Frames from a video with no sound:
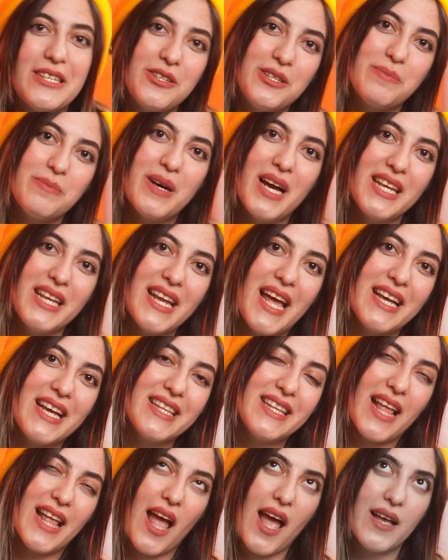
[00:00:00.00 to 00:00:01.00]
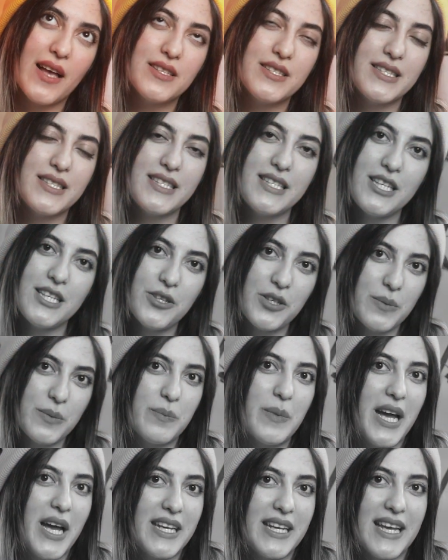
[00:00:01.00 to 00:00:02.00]
you in my next
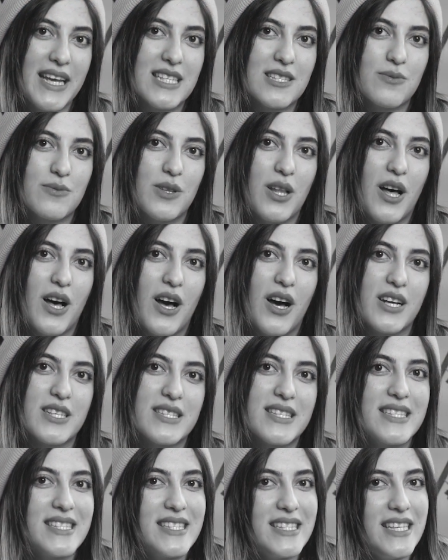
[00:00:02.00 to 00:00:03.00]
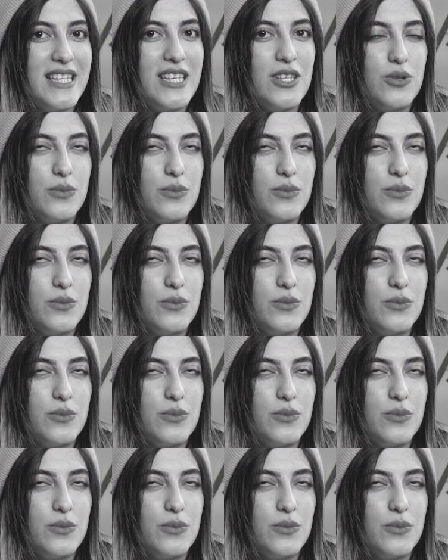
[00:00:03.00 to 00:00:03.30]
vlogs. See you